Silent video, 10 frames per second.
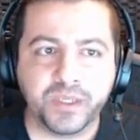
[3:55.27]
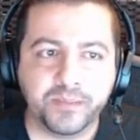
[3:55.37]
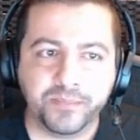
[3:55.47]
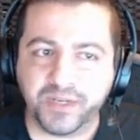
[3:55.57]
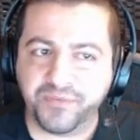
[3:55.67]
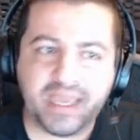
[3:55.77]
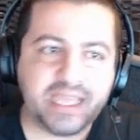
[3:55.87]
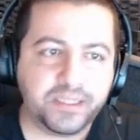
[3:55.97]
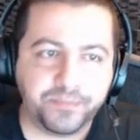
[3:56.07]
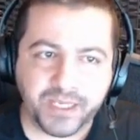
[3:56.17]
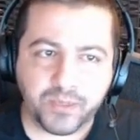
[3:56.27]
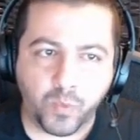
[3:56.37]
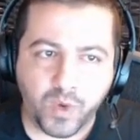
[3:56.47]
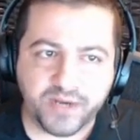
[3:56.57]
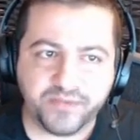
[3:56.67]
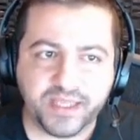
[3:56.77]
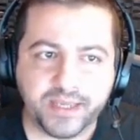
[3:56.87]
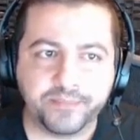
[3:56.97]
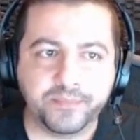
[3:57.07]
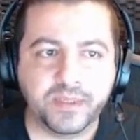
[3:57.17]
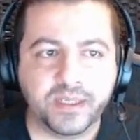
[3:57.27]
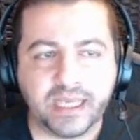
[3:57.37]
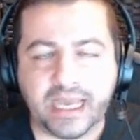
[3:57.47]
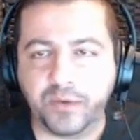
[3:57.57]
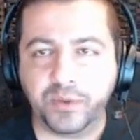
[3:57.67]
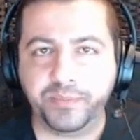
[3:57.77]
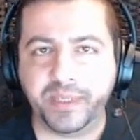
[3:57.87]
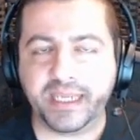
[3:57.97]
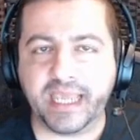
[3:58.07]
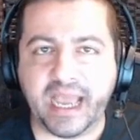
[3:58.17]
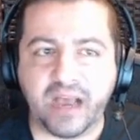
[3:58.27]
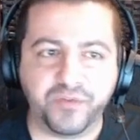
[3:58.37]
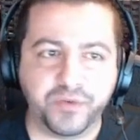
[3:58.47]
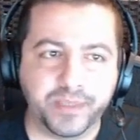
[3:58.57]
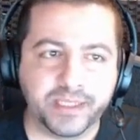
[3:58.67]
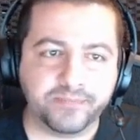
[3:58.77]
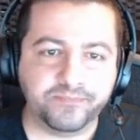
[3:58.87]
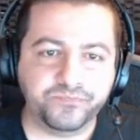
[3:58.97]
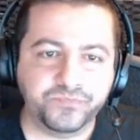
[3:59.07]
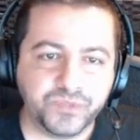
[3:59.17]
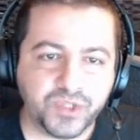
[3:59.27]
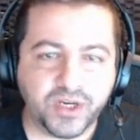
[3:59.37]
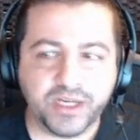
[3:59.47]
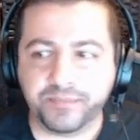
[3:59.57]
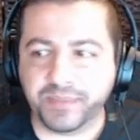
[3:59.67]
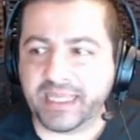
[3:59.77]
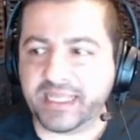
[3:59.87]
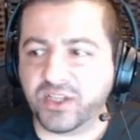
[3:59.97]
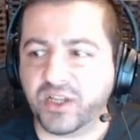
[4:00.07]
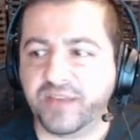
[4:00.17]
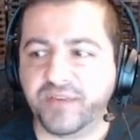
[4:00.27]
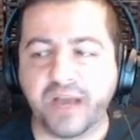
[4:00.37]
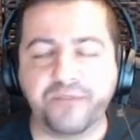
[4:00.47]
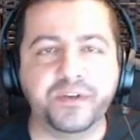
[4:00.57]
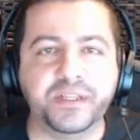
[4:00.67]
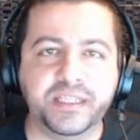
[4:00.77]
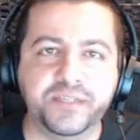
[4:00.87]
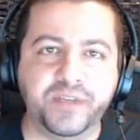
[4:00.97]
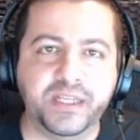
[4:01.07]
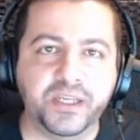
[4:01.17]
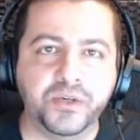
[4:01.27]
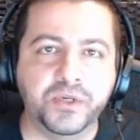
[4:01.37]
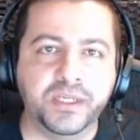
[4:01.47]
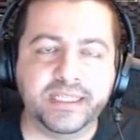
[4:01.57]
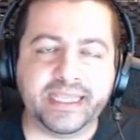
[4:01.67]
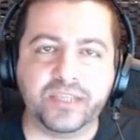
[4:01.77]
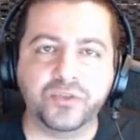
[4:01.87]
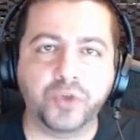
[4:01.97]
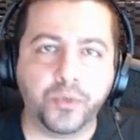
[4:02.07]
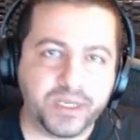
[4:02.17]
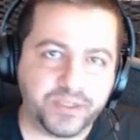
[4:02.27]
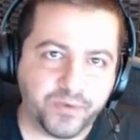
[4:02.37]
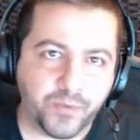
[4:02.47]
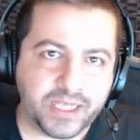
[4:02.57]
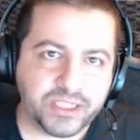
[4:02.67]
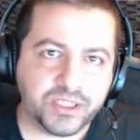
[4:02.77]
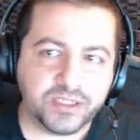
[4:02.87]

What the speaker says: but if I had to pick one of them, I would pick Alphabet. All right, but that's all I've got for this video. Thank you so much for watching.